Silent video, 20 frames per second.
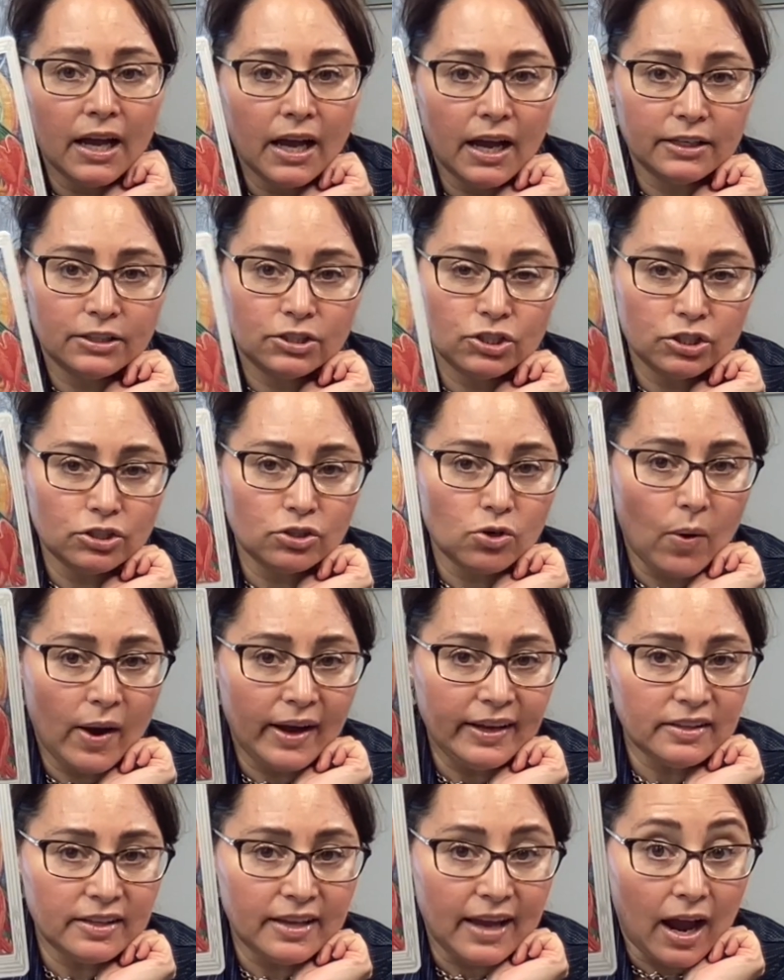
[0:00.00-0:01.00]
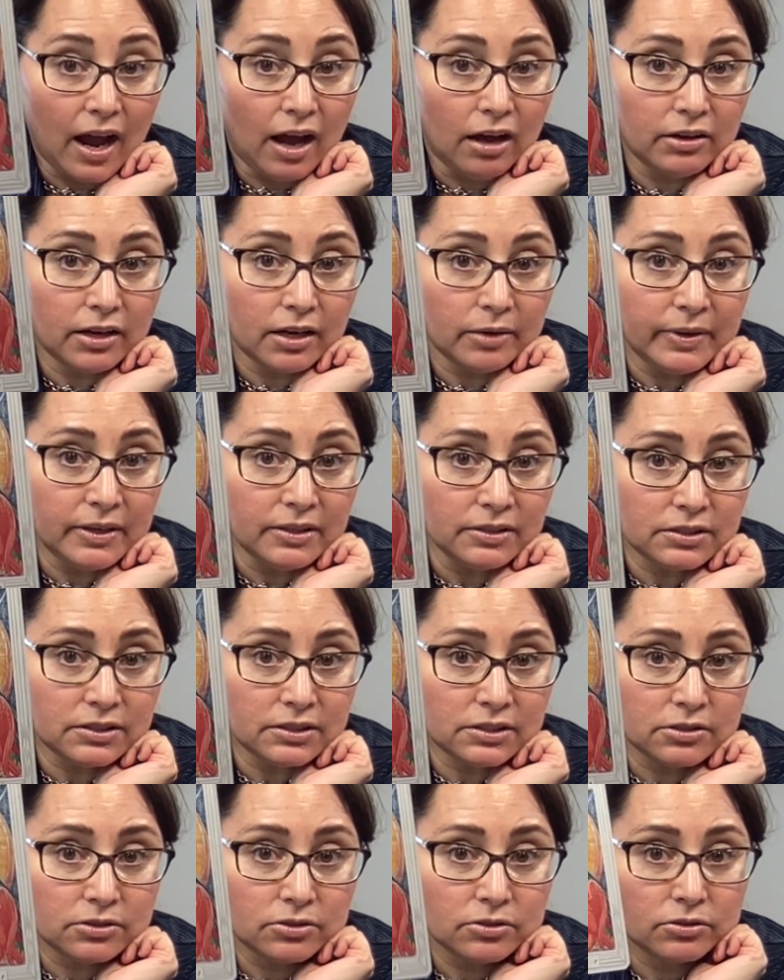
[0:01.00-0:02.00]
and she's quite the
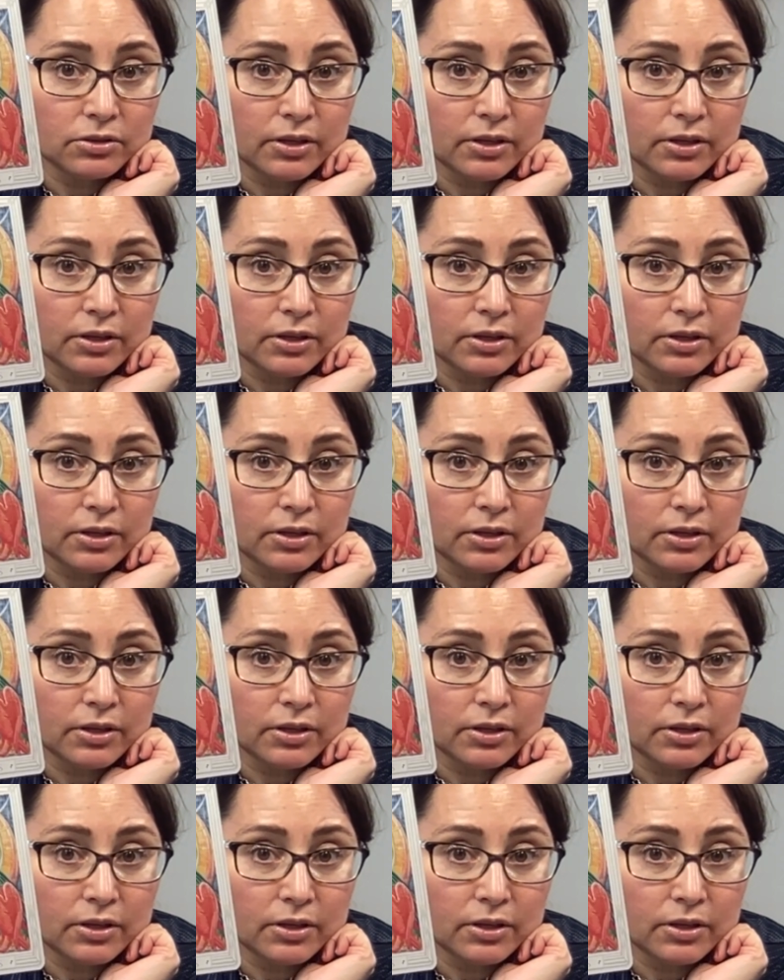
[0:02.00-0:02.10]
alchemist,